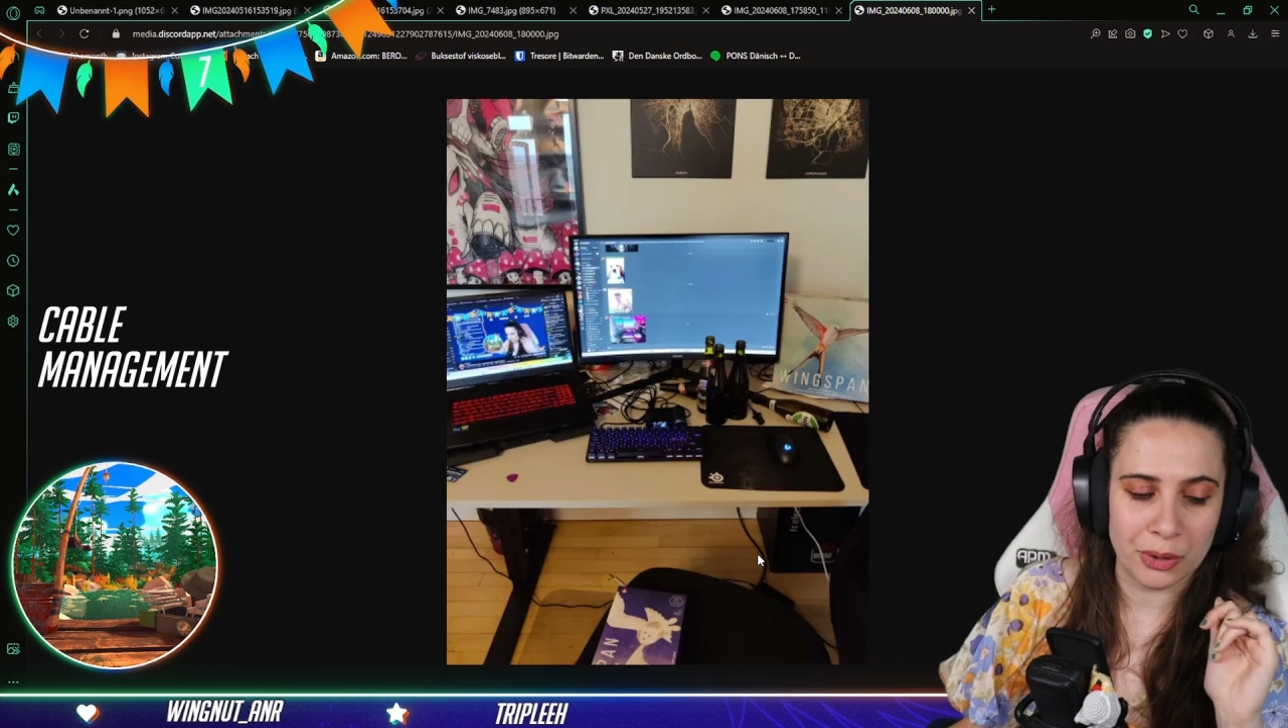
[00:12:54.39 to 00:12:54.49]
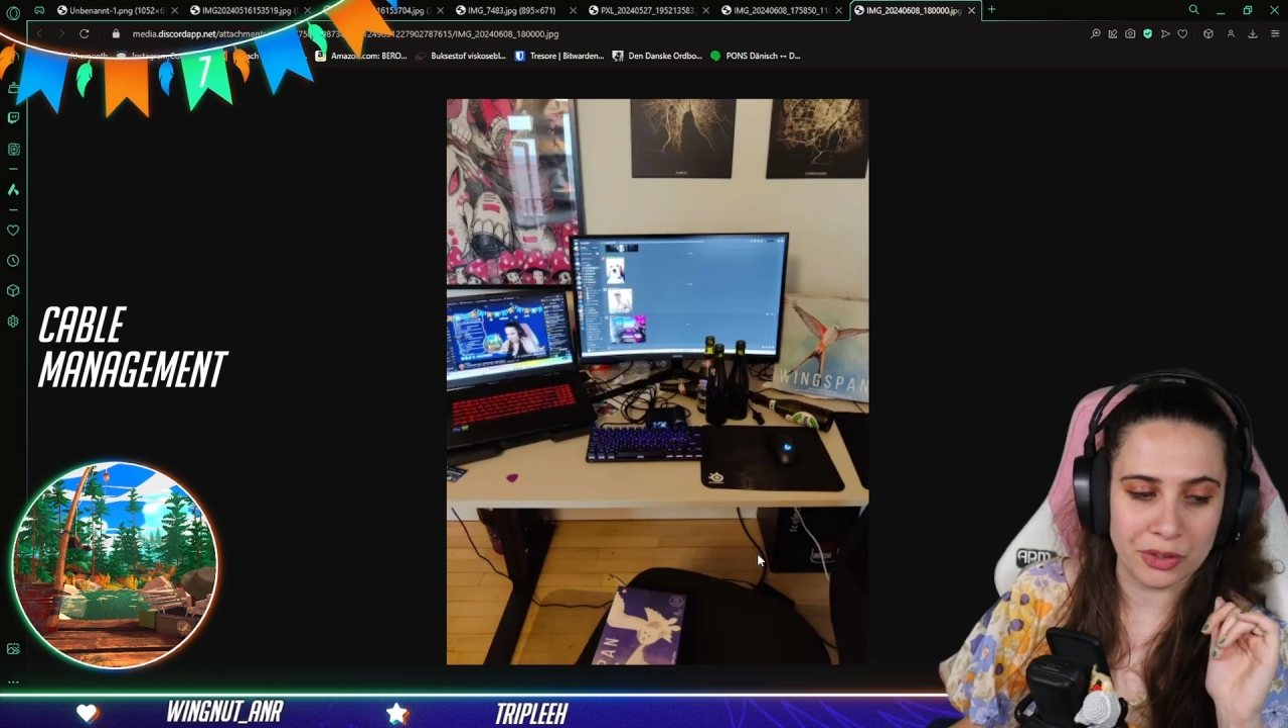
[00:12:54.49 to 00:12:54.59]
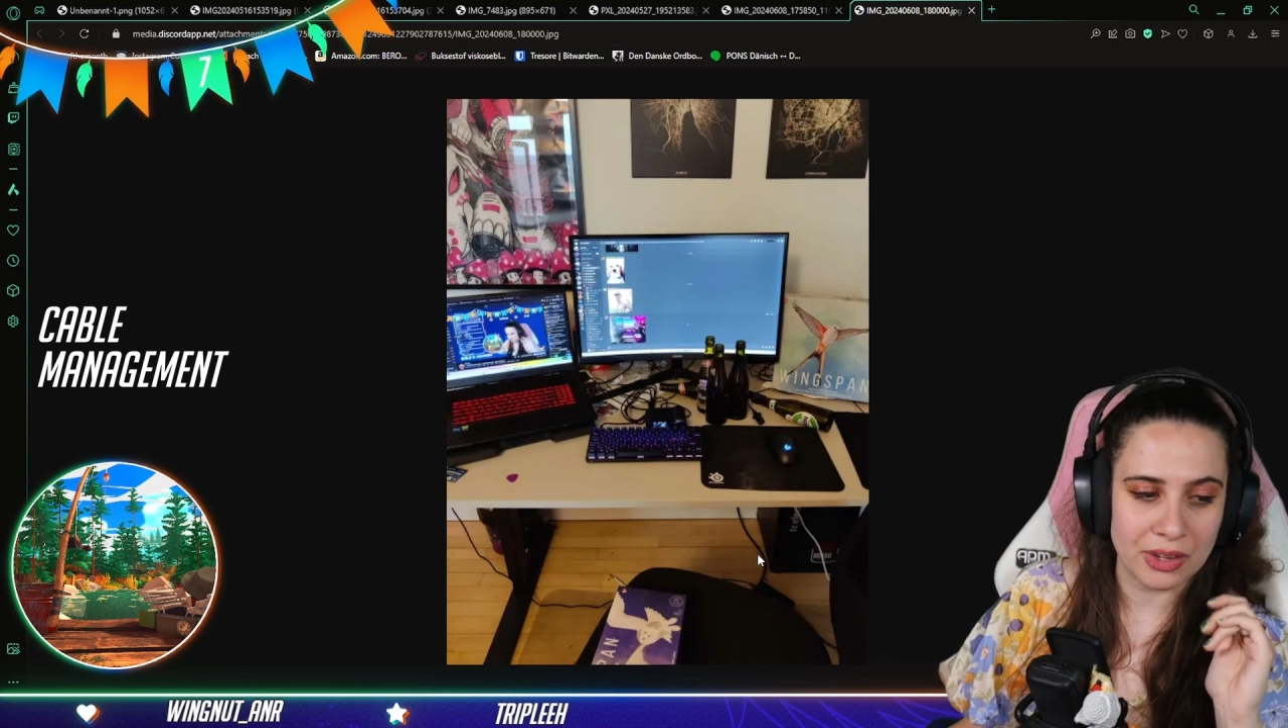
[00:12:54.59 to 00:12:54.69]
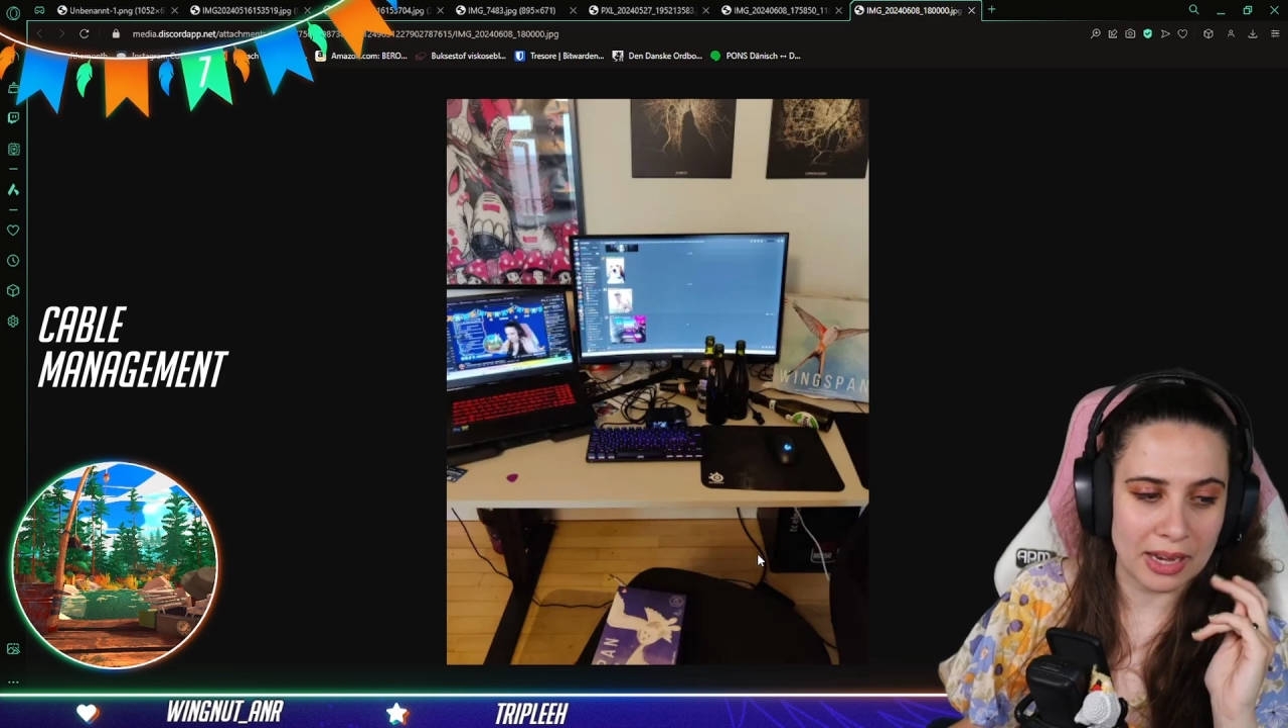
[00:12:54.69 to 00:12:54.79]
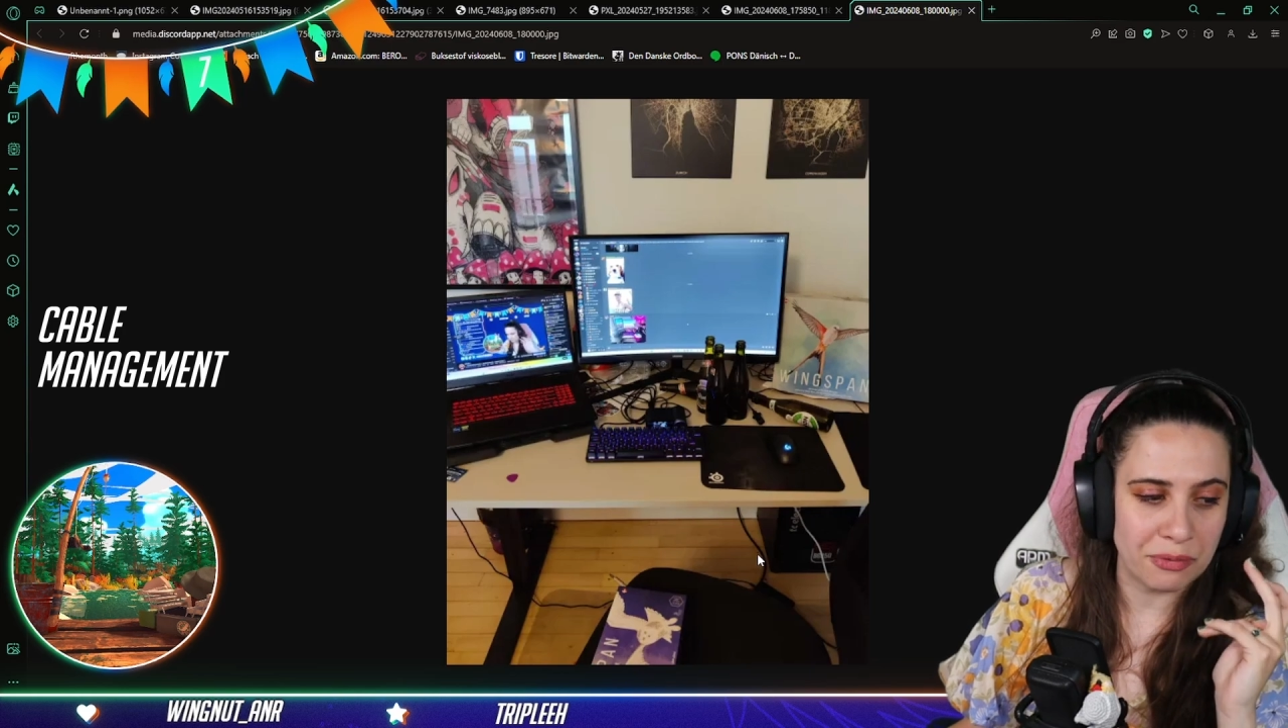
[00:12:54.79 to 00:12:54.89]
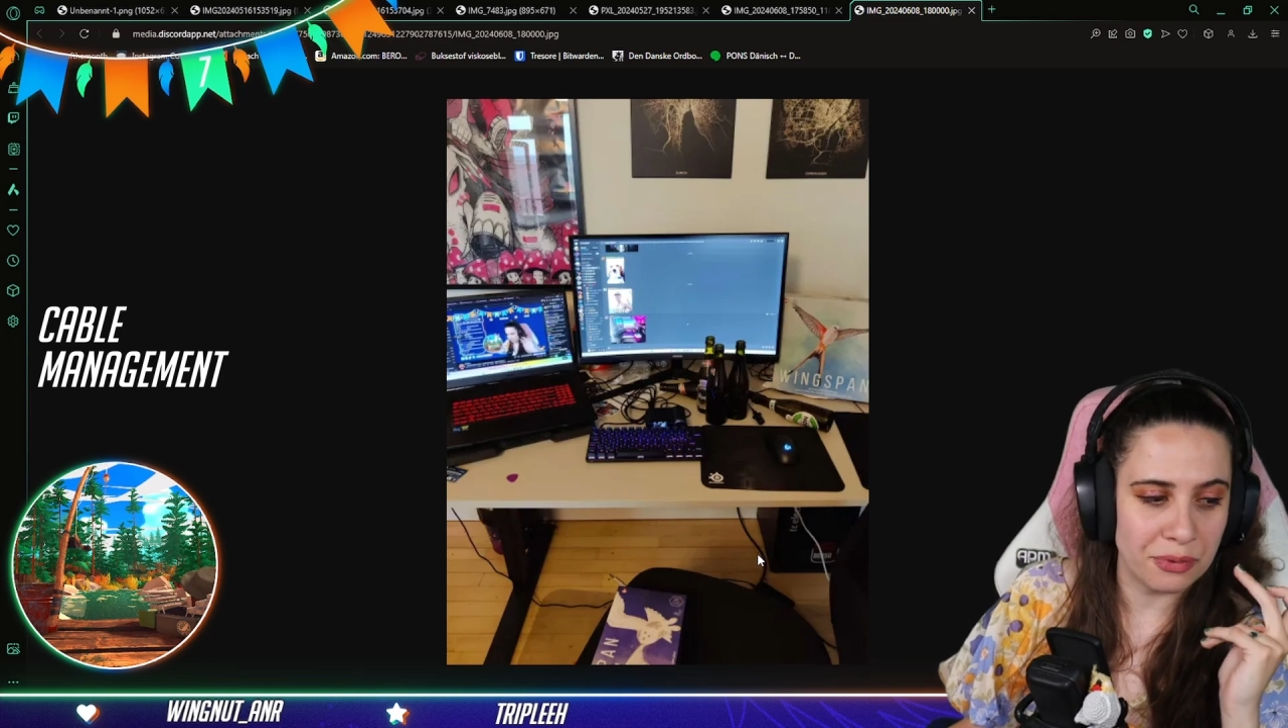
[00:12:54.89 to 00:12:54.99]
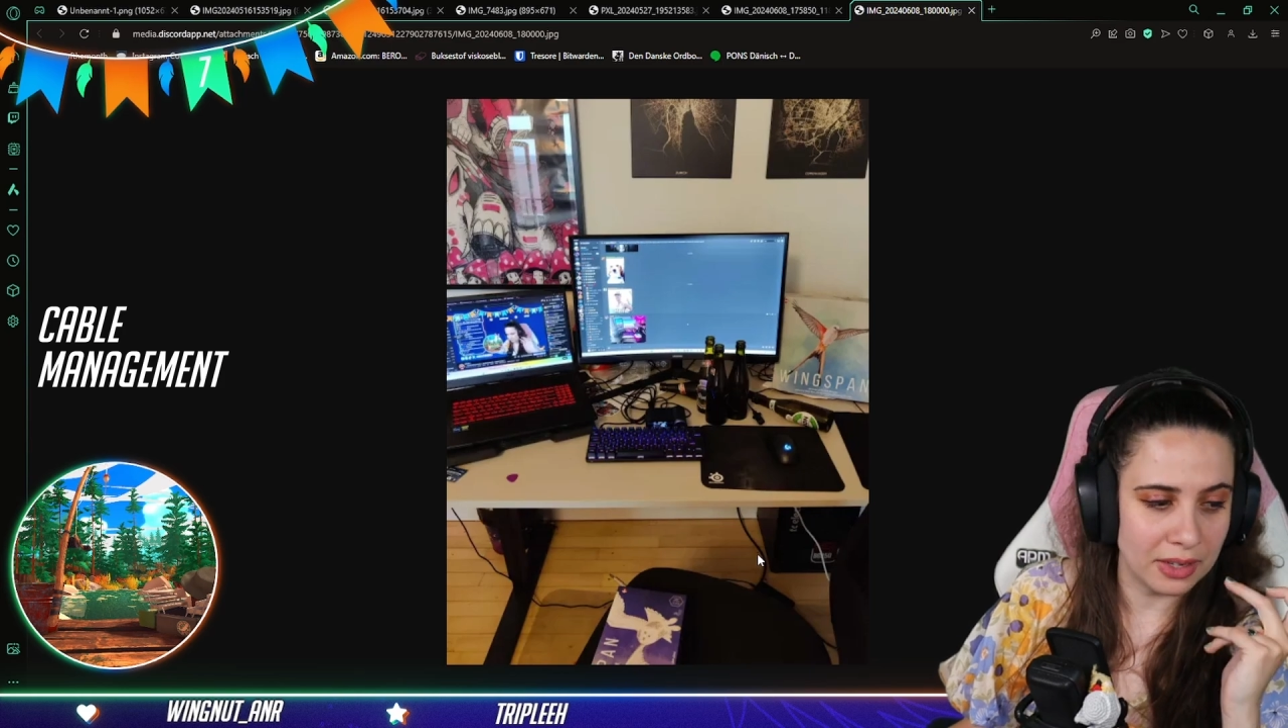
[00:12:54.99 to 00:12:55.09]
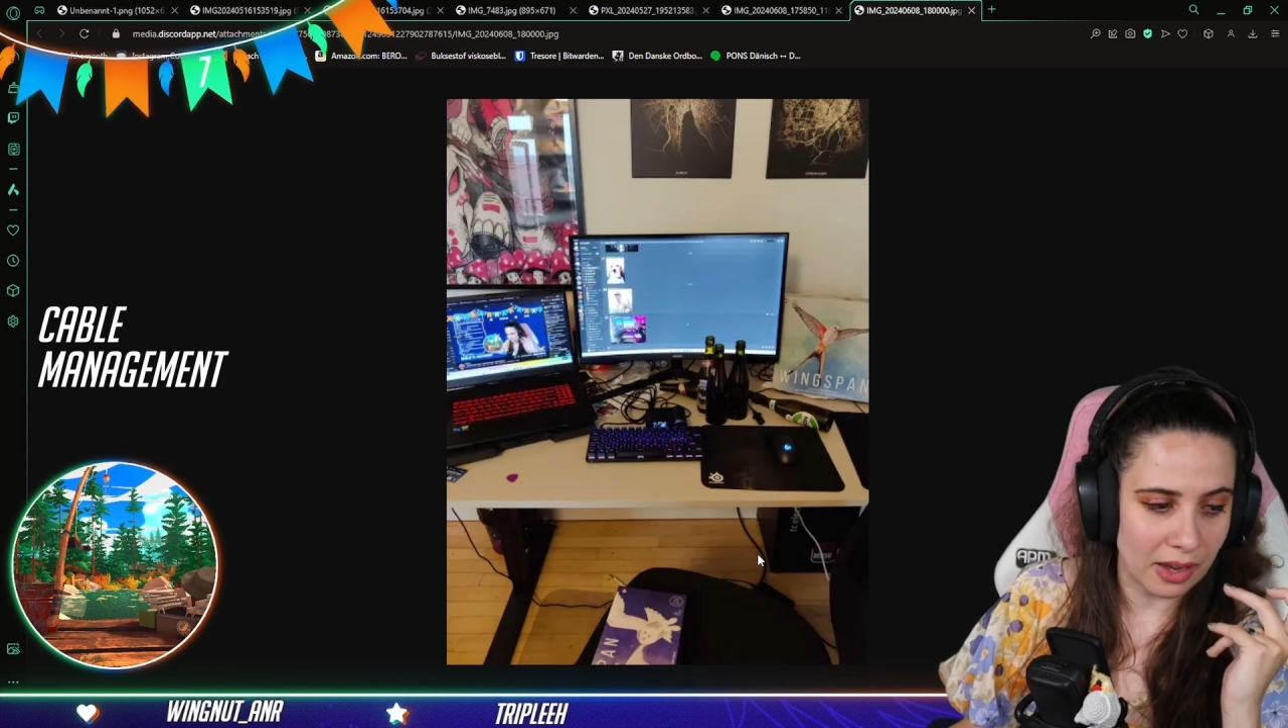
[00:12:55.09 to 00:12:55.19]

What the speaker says: because like I think